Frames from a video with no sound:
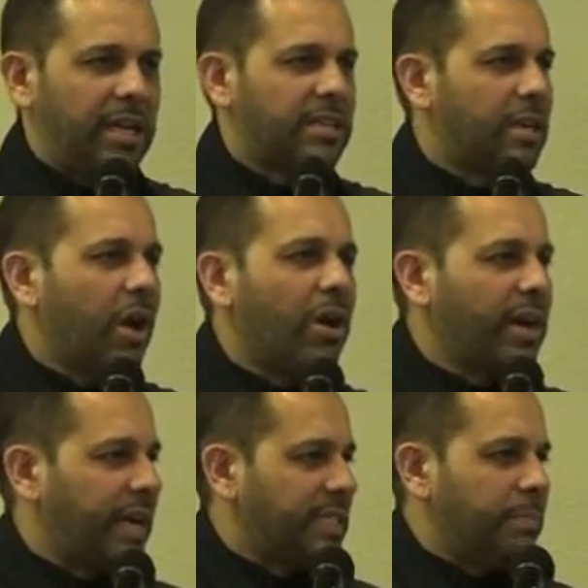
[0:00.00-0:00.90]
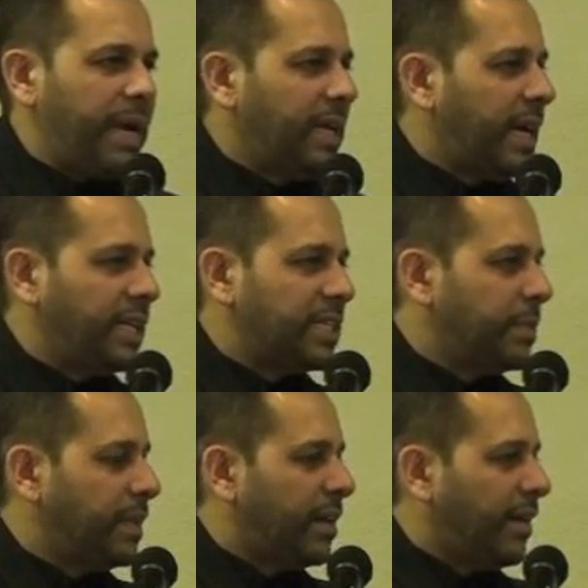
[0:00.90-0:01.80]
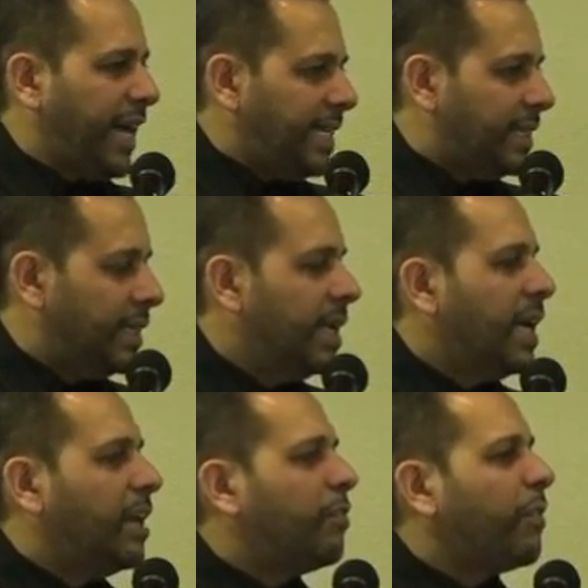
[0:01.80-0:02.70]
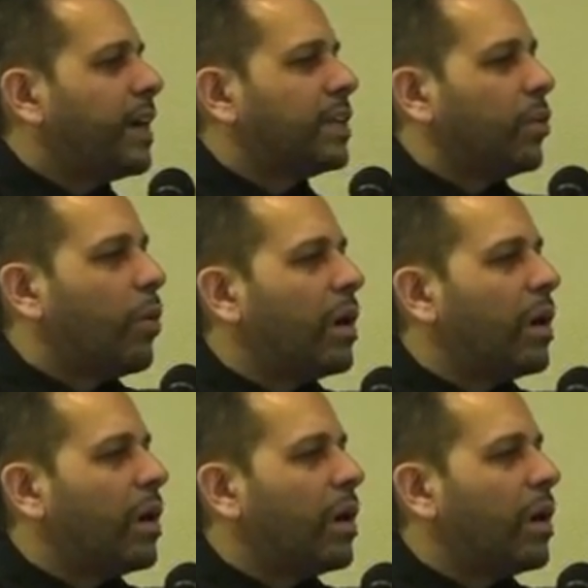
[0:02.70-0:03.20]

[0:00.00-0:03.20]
As long as mankind has been created, in fact, the